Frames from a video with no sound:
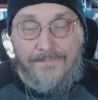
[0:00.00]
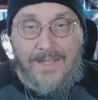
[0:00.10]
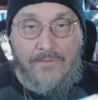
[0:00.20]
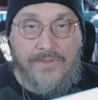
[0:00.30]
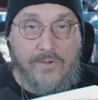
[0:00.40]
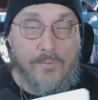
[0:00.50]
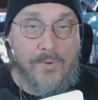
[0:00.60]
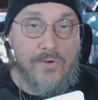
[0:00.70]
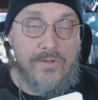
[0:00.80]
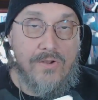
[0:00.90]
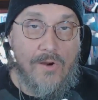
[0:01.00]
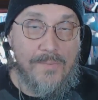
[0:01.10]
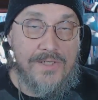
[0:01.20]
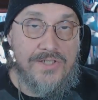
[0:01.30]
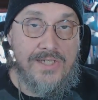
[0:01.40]
Now, the Uber
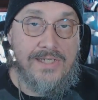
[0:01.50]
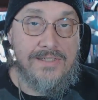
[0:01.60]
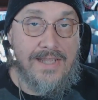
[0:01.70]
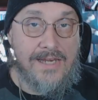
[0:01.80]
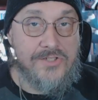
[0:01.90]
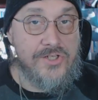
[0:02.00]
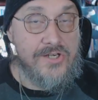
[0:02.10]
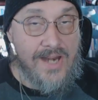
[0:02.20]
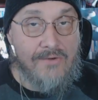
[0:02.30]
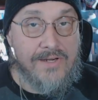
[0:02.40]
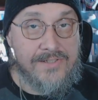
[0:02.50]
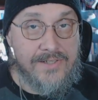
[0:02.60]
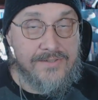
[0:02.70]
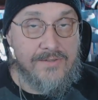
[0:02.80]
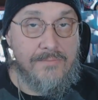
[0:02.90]
RPG is a generic
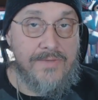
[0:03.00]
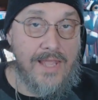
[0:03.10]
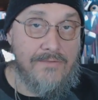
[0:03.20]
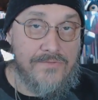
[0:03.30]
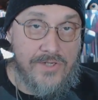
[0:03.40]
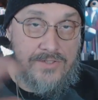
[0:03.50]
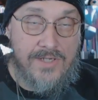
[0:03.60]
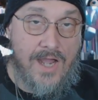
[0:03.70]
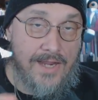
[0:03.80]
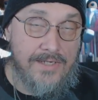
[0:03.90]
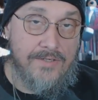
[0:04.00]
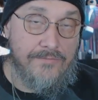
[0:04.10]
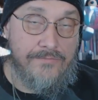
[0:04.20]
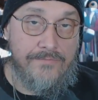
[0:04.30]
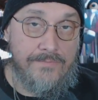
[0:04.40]
system. They have just kind
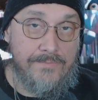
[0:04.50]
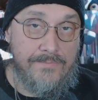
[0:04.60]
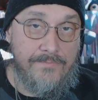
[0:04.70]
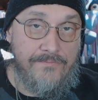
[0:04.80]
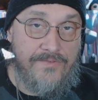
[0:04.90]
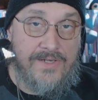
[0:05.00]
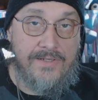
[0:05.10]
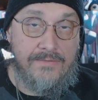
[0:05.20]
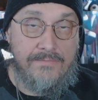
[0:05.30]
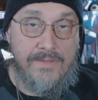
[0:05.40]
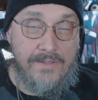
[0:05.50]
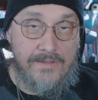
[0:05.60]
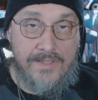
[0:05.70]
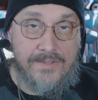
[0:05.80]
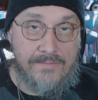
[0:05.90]
of fitted
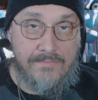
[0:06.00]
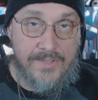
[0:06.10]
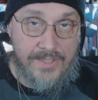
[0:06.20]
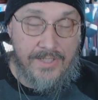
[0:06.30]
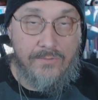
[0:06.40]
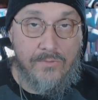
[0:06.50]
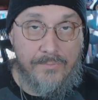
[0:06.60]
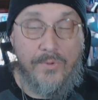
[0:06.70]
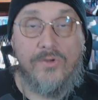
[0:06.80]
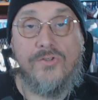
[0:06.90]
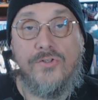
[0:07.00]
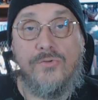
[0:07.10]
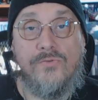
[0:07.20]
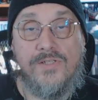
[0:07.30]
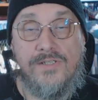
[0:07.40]
this particular book
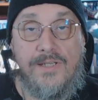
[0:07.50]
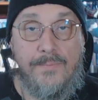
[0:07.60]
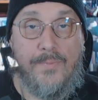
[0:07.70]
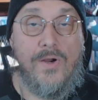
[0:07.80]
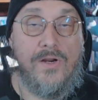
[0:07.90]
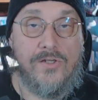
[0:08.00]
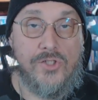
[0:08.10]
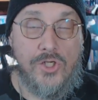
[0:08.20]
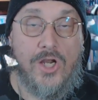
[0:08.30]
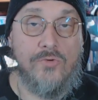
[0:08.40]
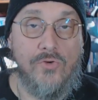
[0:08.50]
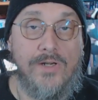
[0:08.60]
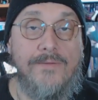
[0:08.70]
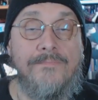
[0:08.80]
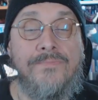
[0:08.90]
to the steampunk genre.